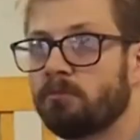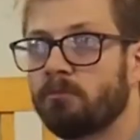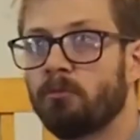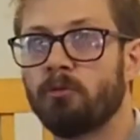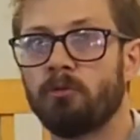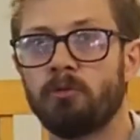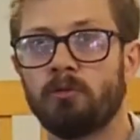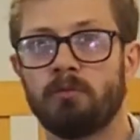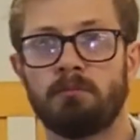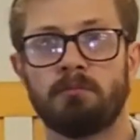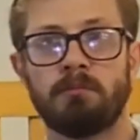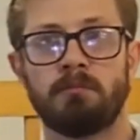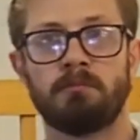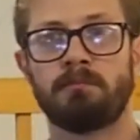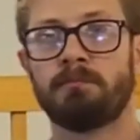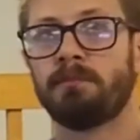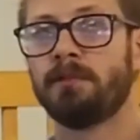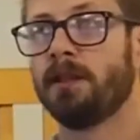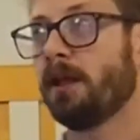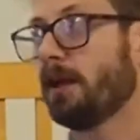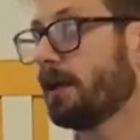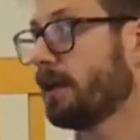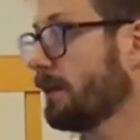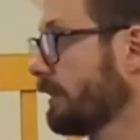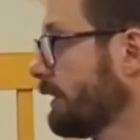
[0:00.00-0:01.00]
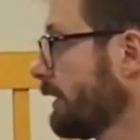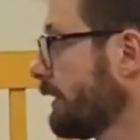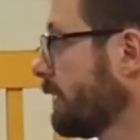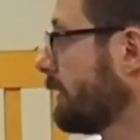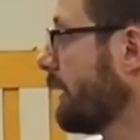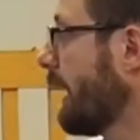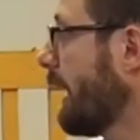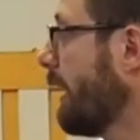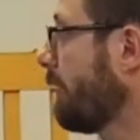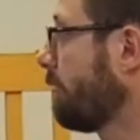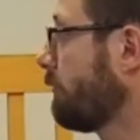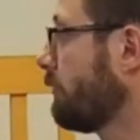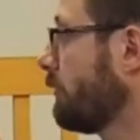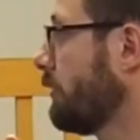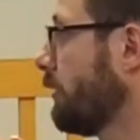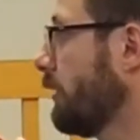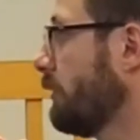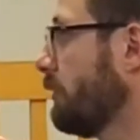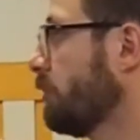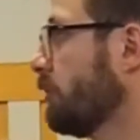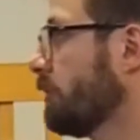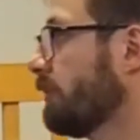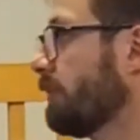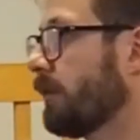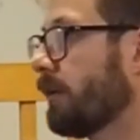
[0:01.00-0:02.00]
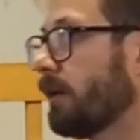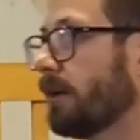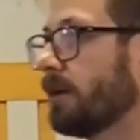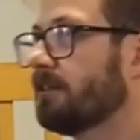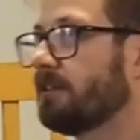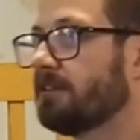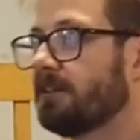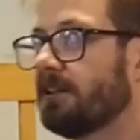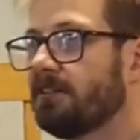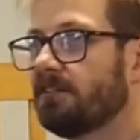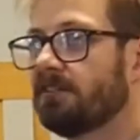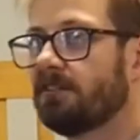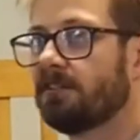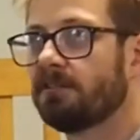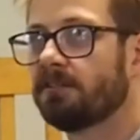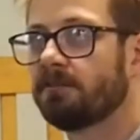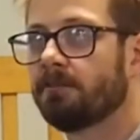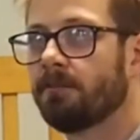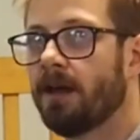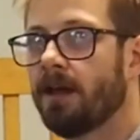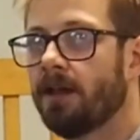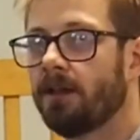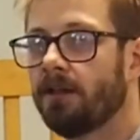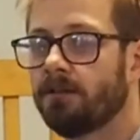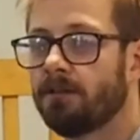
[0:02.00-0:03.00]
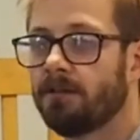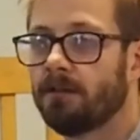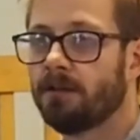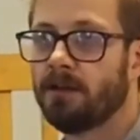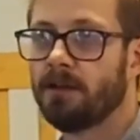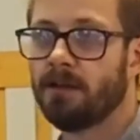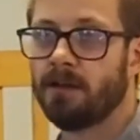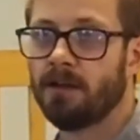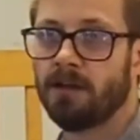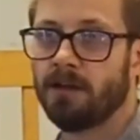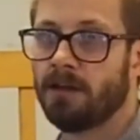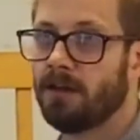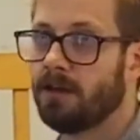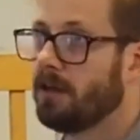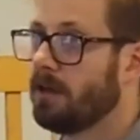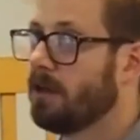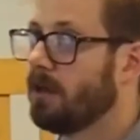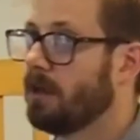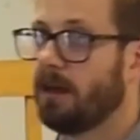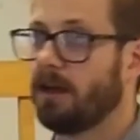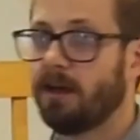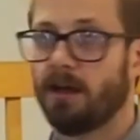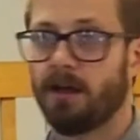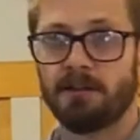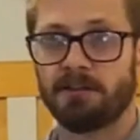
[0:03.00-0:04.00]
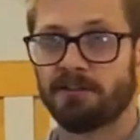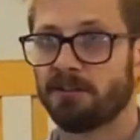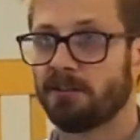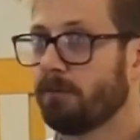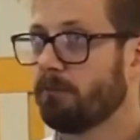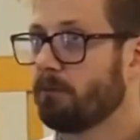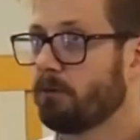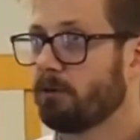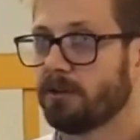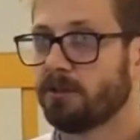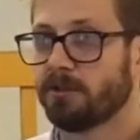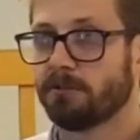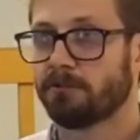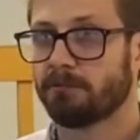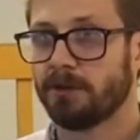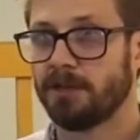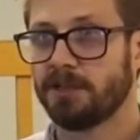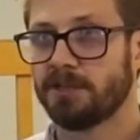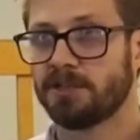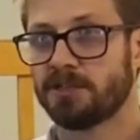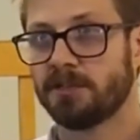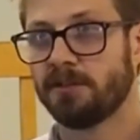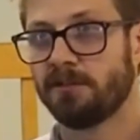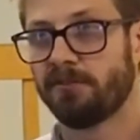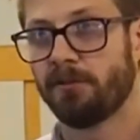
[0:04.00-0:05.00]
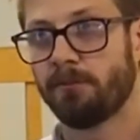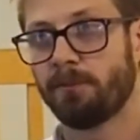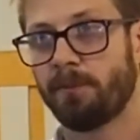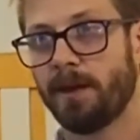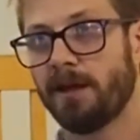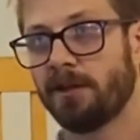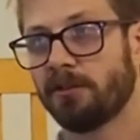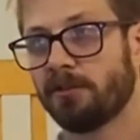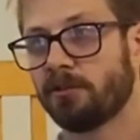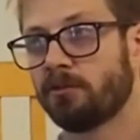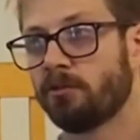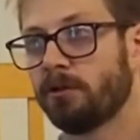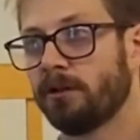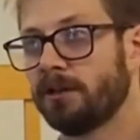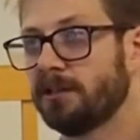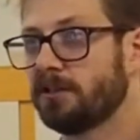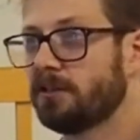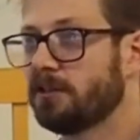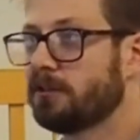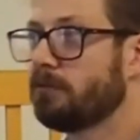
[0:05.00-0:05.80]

will likely have not a very good sense of smell. Somewhere in the region of about 20 to